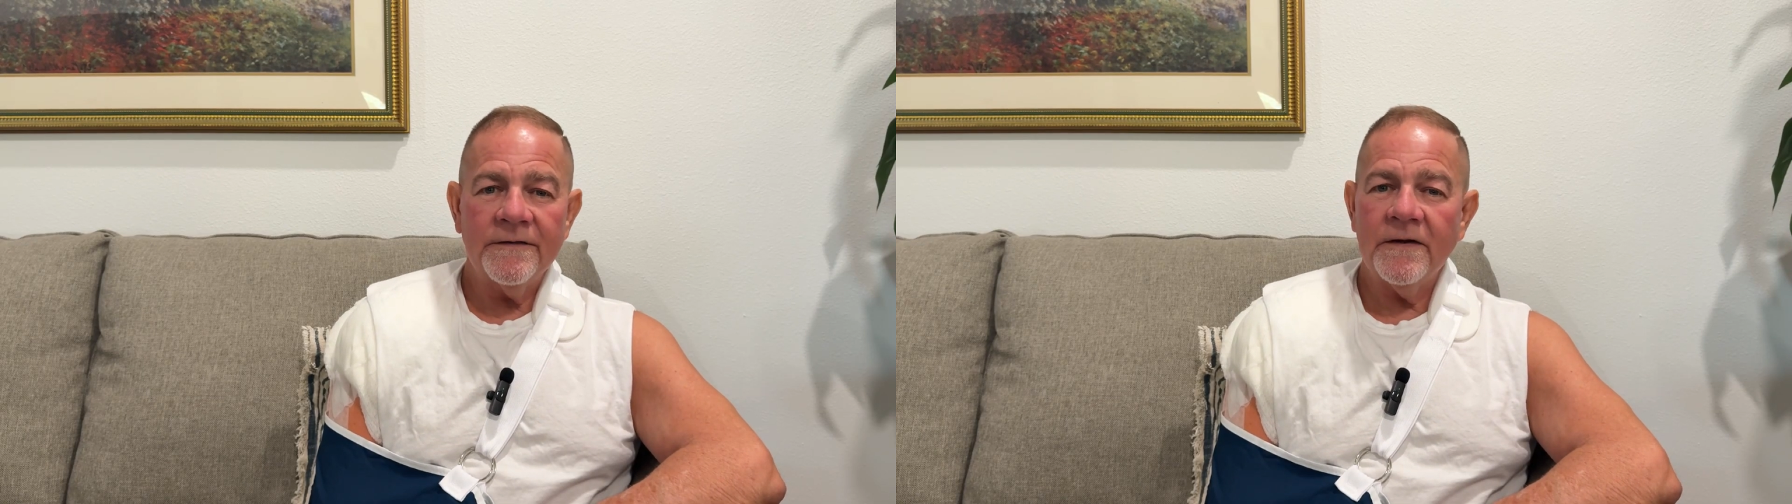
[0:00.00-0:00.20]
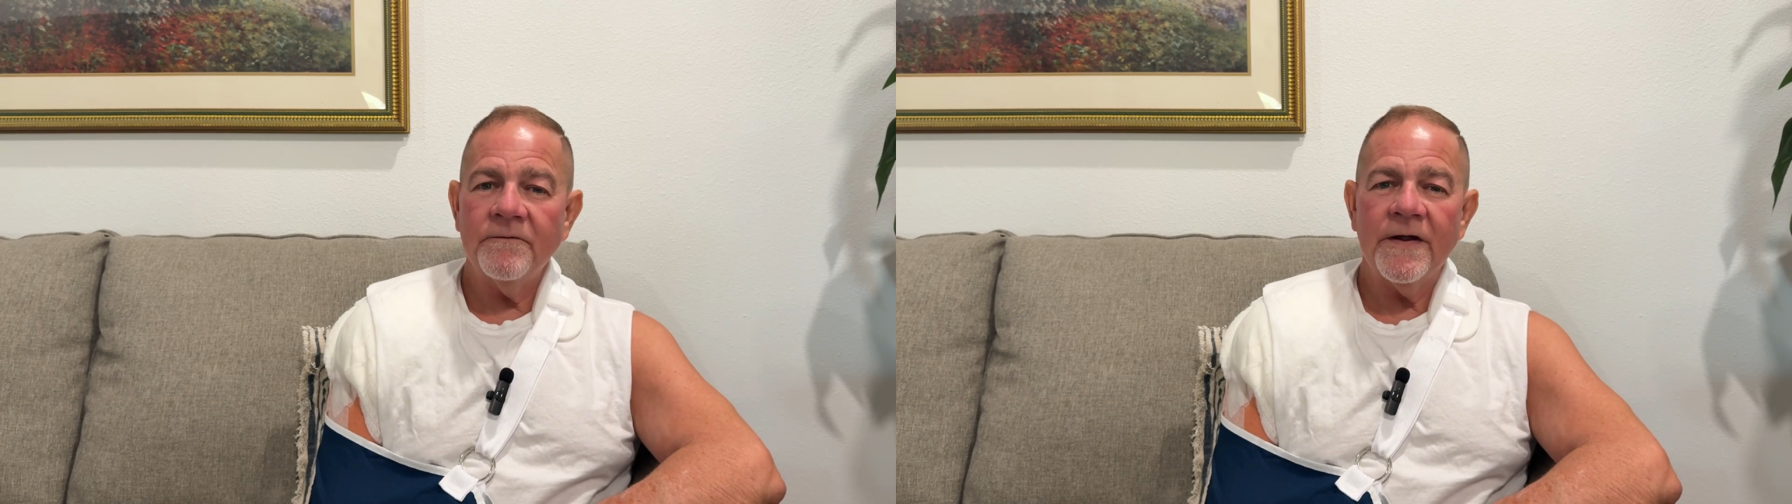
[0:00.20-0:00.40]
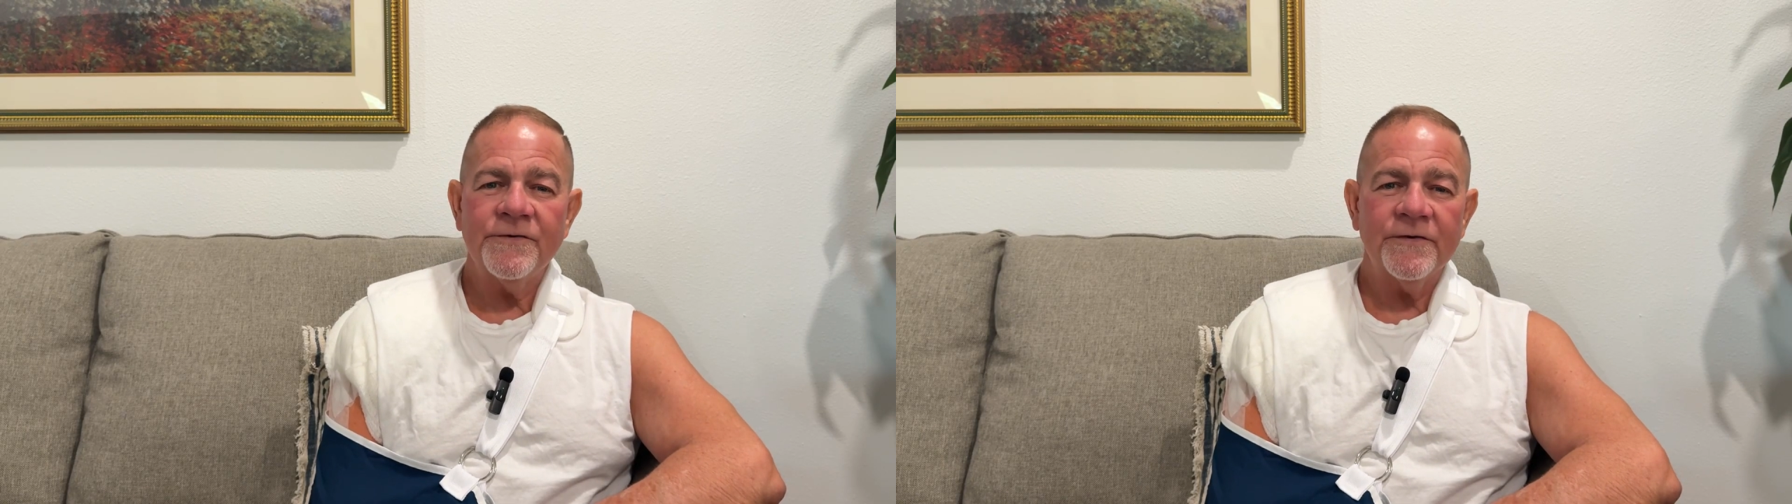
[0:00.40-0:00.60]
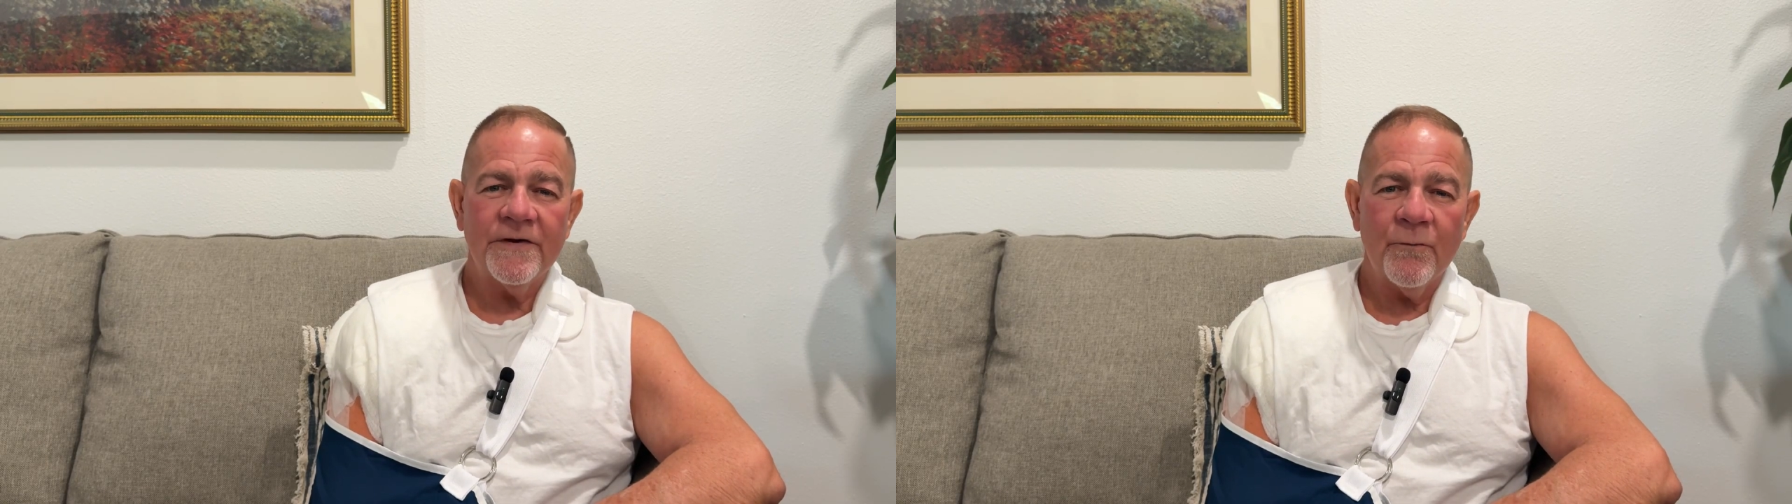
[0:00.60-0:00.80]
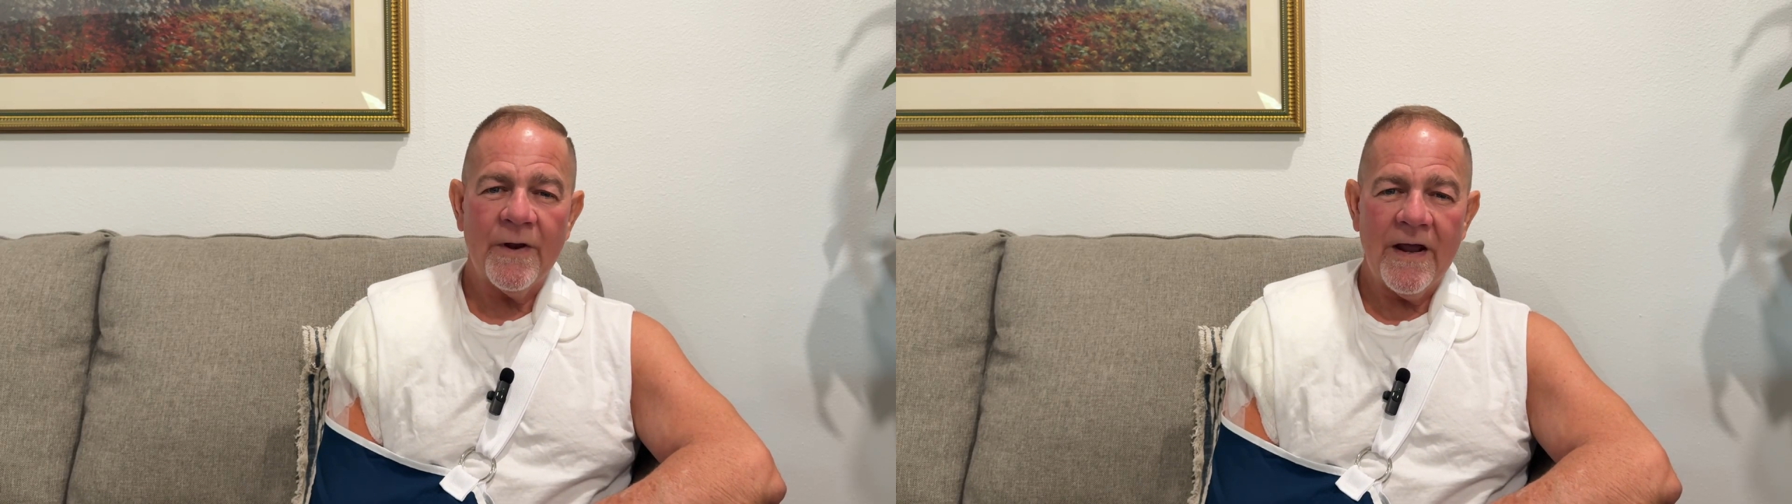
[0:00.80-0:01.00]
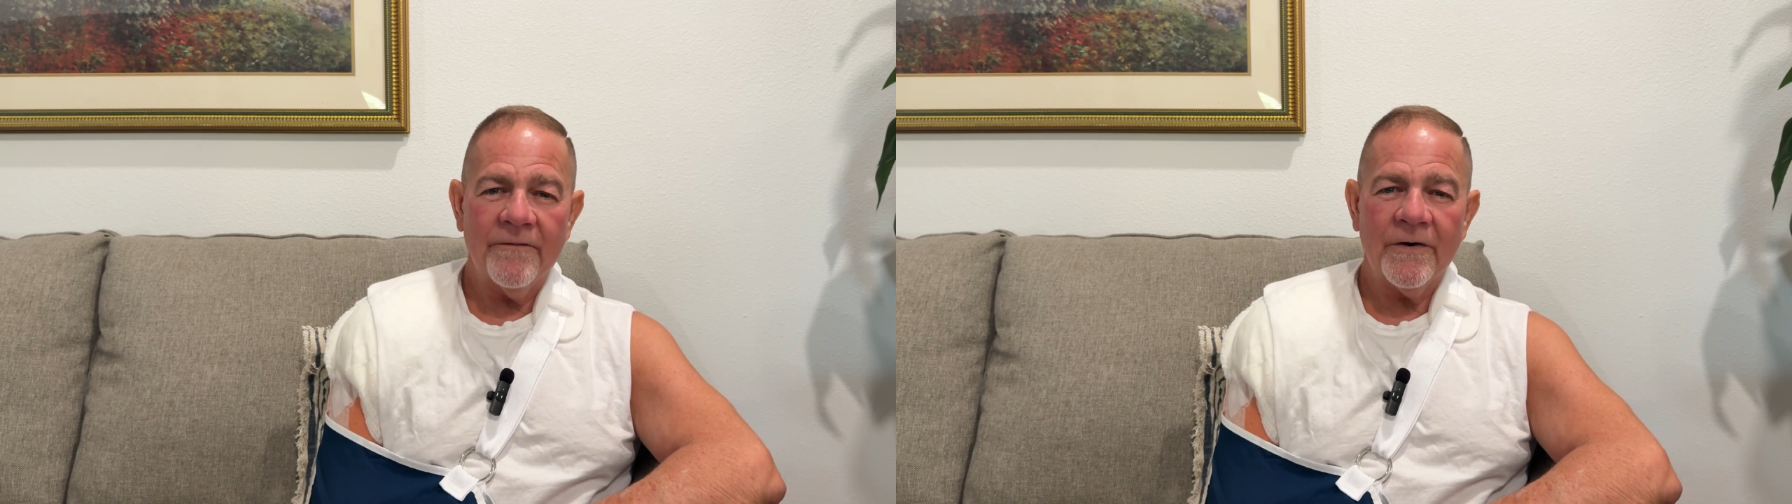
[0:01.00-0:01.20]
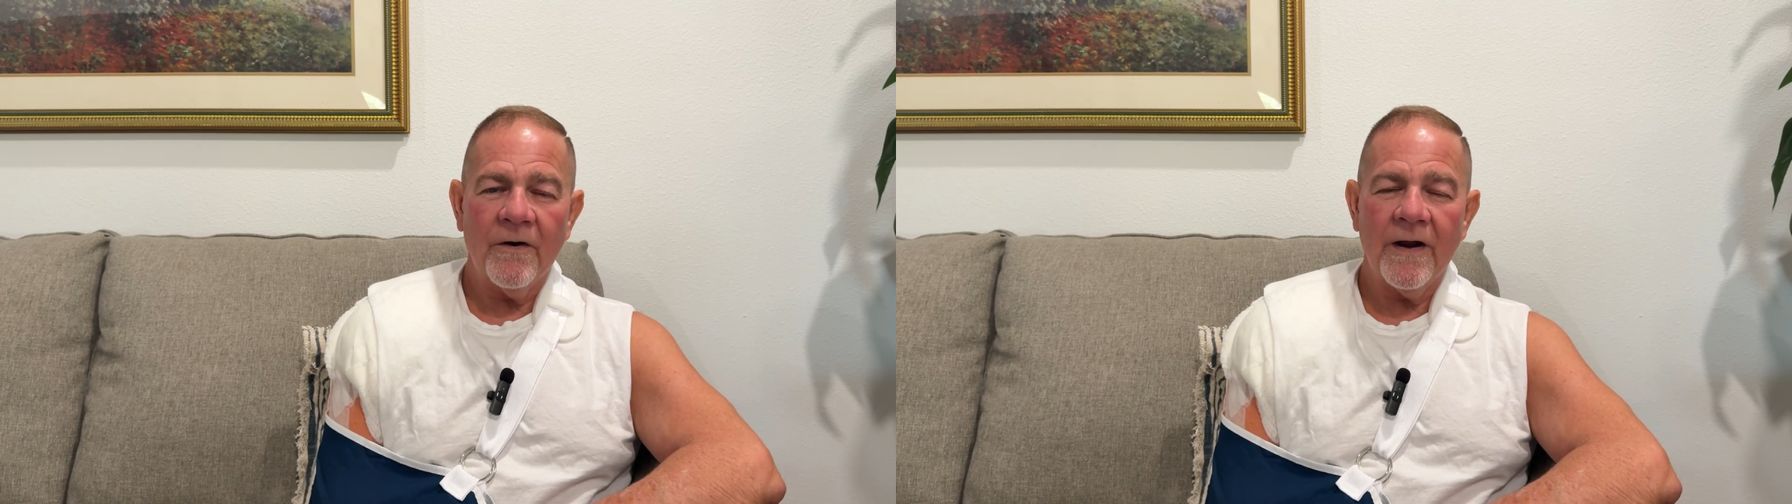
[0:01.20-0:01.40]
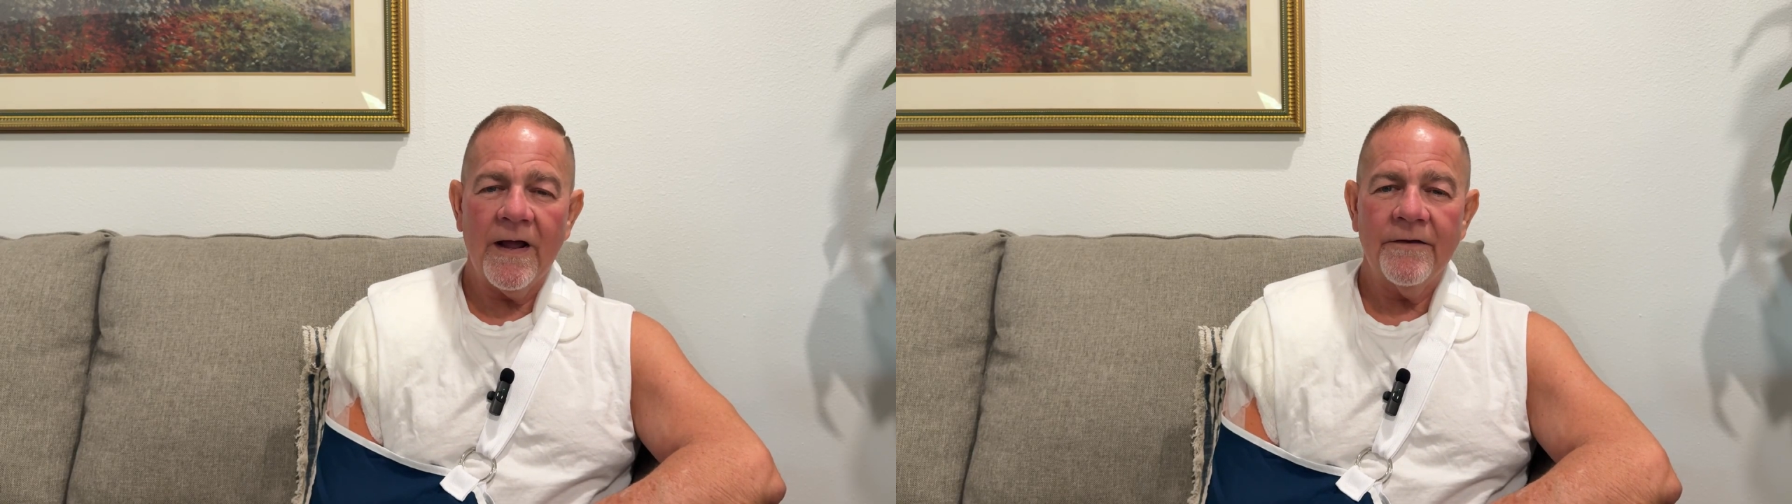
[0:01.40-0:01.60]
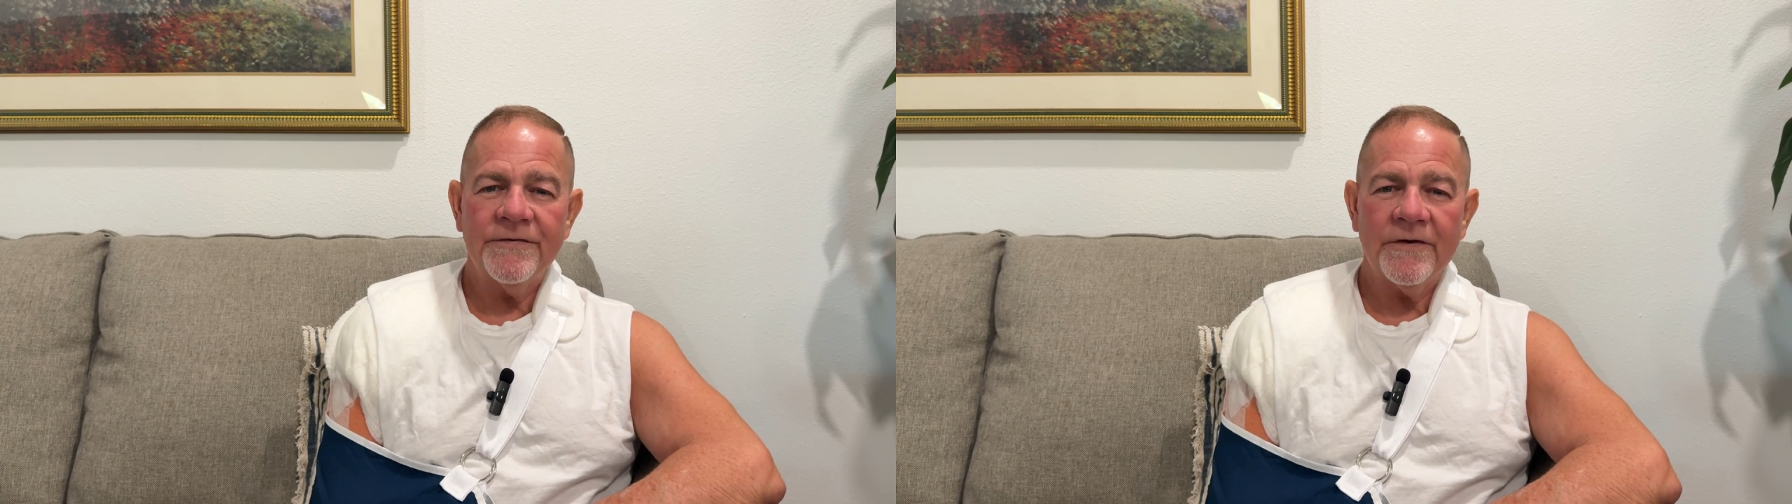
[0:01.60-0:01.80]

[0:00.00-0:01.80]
the adventures that we have in our lives.